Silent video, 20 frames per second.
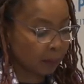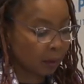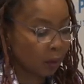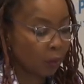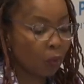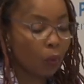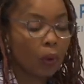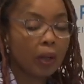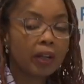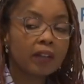
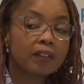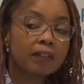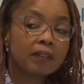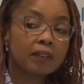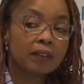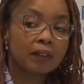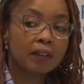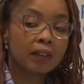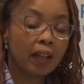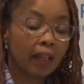What is
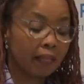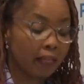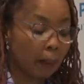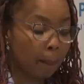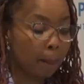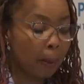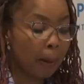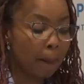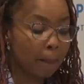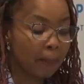the
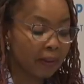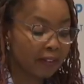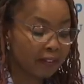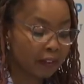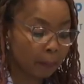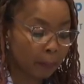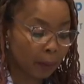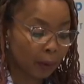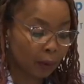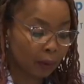
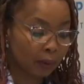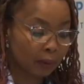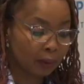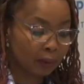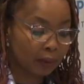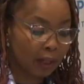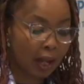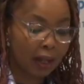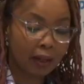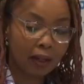permissible
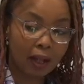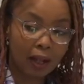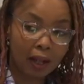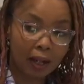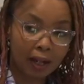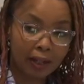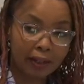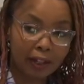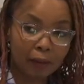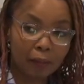under
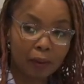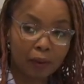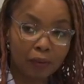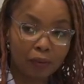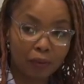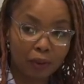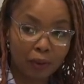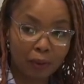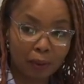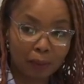academic
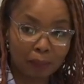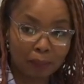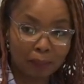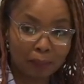freedom?